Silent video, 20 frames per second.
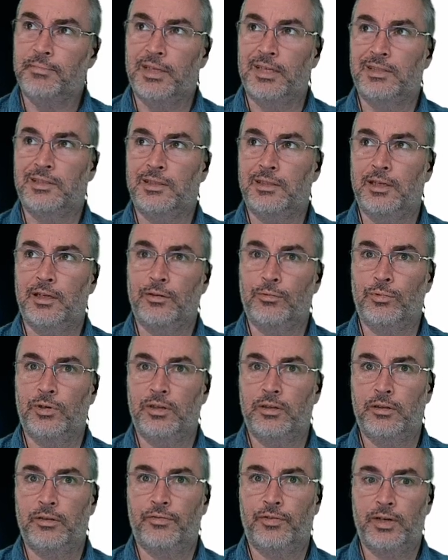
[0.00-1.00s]
That's another
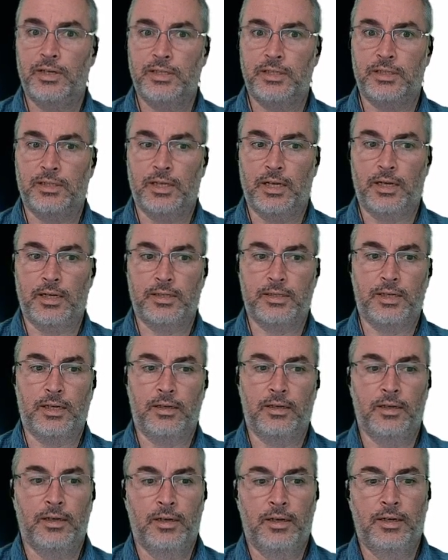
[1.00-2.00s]
one of the phrases that I
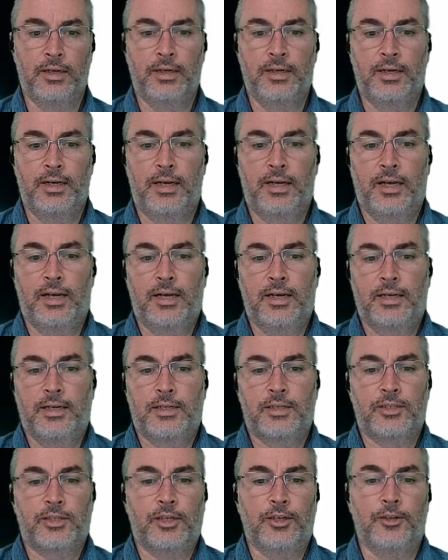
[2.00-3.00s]
say.
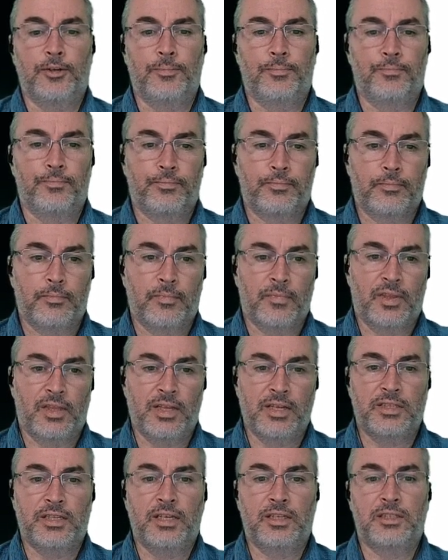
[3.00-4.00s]
So
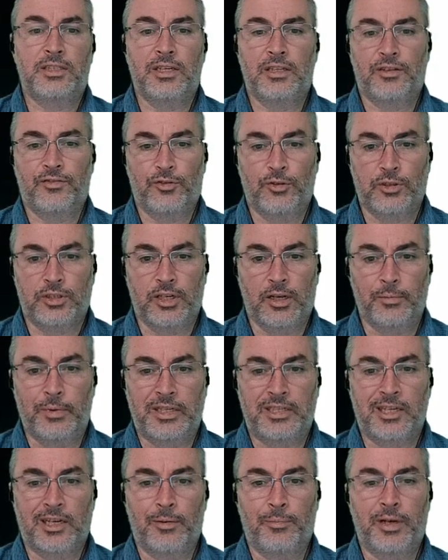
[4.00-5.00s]
they say it's not the first time
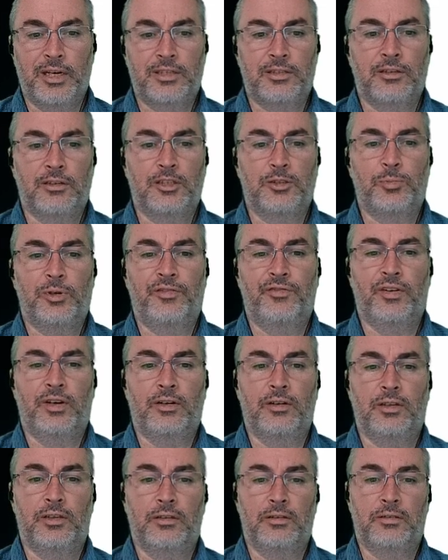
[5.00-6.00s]
that Ticketmaster has been
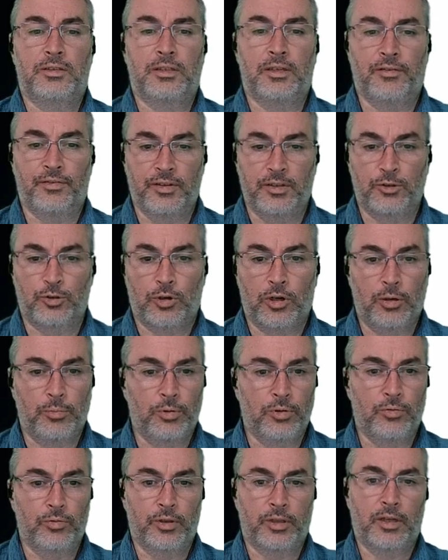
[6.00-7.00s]
found itself in
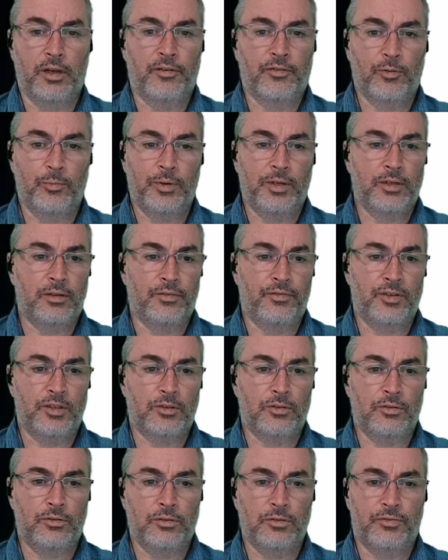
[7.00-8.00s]
trouble with government
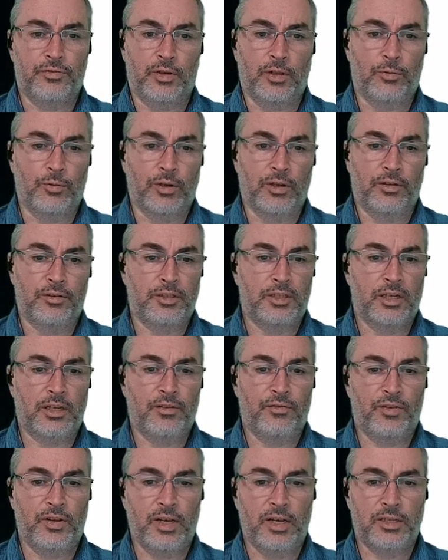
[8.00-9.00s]
officials following a
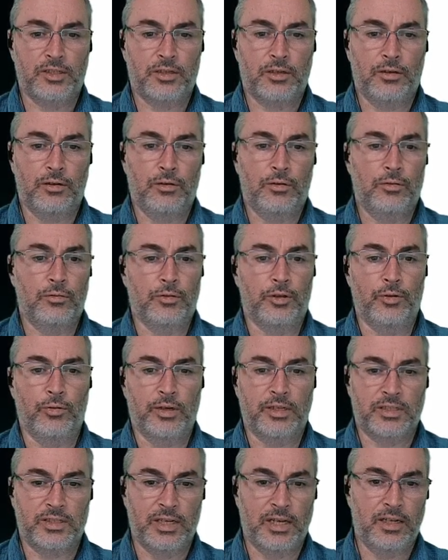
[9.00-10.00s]
ticket fiasco.
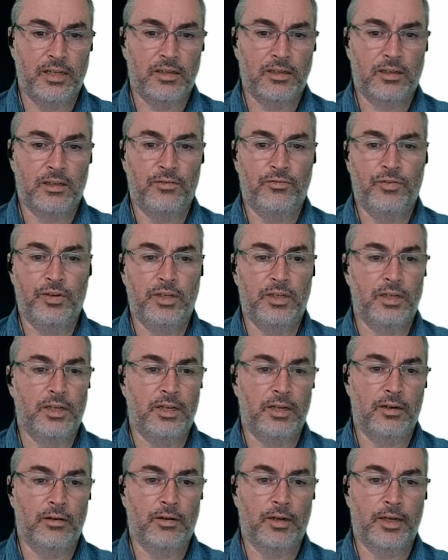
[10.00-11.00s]
U.S. Senate convened a
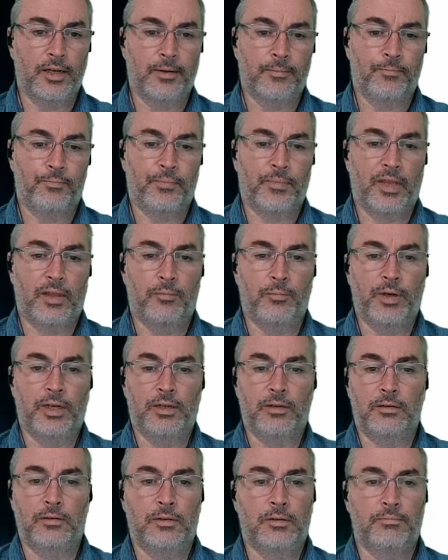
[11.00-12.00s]
hearing.
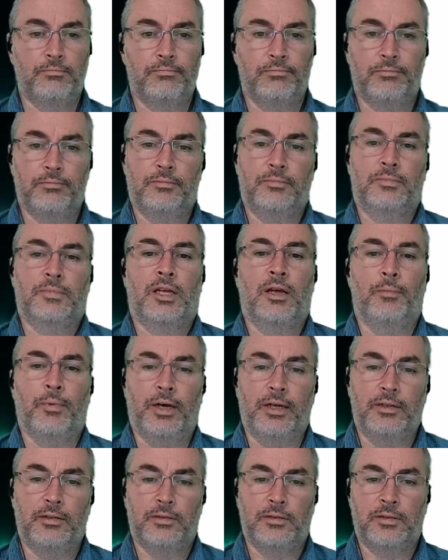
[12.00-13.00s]
But come
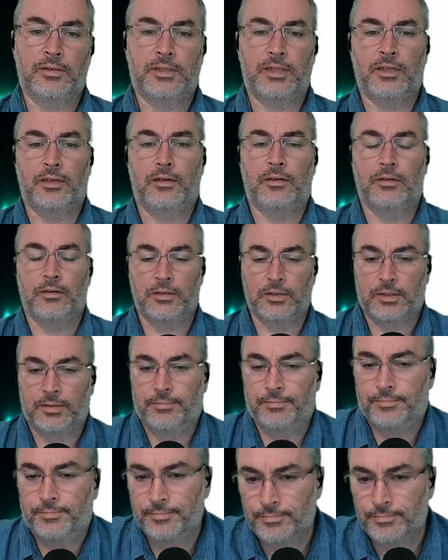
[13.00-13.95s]
on, senators.